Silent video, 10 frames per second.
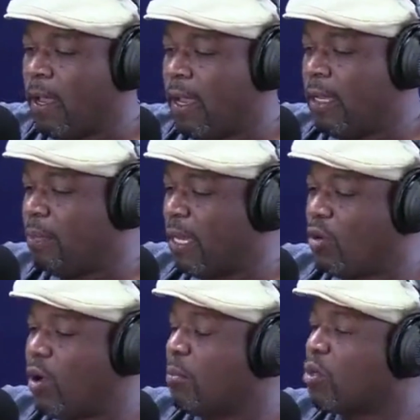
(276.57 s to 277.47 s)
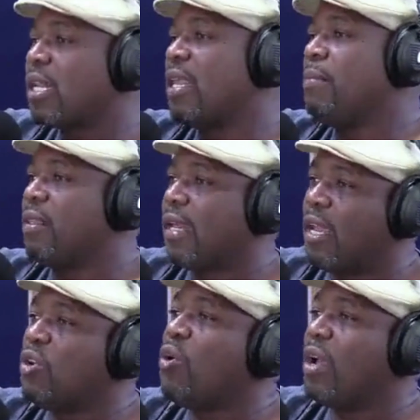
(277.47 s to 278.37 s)
And by the way, I'm not claiming that
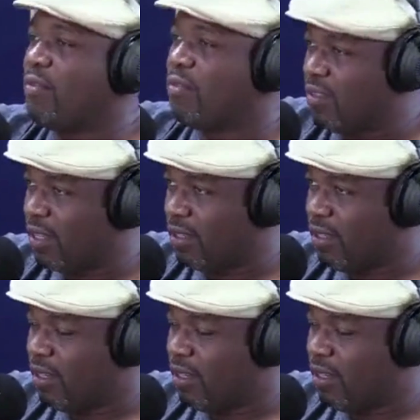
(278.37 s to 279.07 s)
I know everything.